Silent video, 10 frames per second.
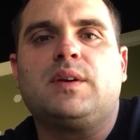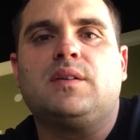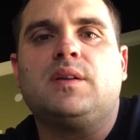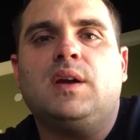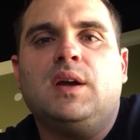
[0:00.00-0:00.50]
we
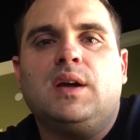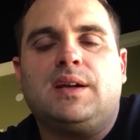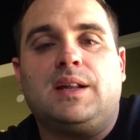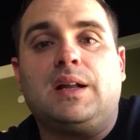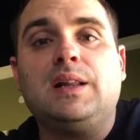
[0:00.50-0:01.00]
can
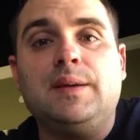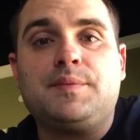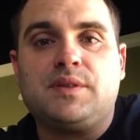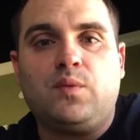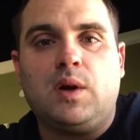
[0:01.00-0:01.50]
get a
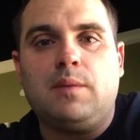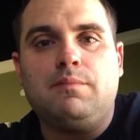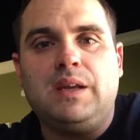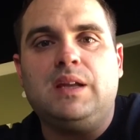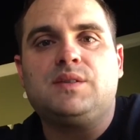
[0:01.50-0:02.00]
glimpse of what it
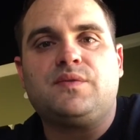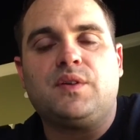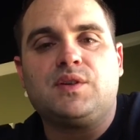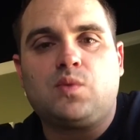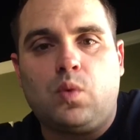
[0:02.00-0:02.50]
means
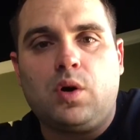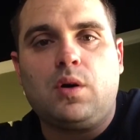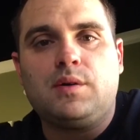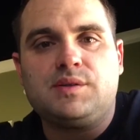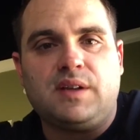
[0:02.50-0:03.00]
for this
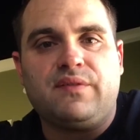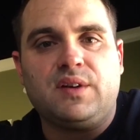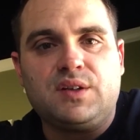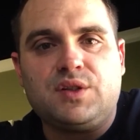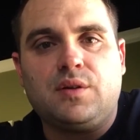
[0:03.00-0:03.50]
word, this
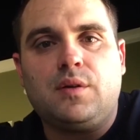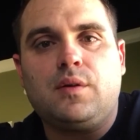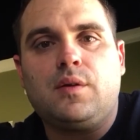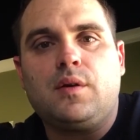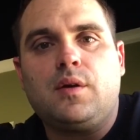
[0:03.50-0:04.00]
definition
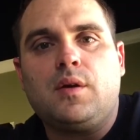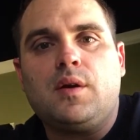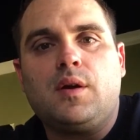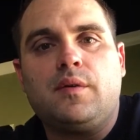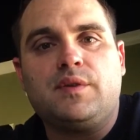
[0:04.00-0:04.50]

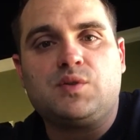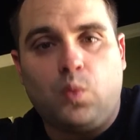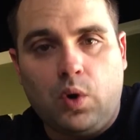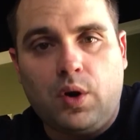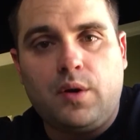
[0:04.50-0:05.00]
of this
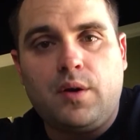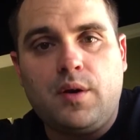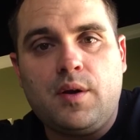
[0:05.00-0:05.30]
word.